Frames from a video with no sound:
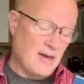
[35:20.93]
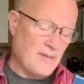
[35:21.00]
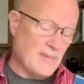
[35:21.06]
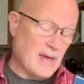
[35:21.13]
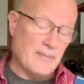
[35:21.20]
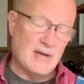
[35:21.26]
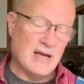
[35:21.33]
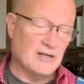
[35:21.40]

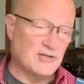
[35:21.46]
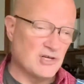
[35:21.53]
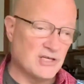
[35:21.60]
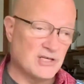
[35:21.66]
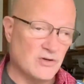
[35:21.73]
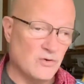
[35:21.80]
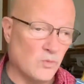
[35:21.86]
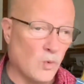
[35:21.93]
Maybe I'll just
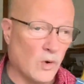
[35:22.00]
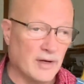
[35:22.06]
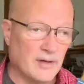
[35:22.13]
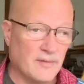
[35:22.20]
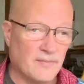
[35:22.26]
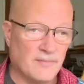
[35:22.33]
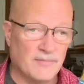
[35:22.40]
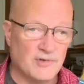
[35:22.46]
do
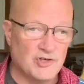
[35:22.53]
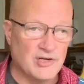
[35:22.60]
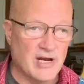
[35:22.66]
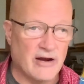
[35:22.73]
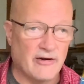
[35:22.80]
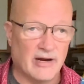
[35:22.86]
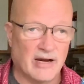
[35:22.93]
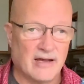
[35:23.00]
one
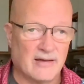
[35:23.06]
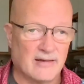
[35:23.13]
generic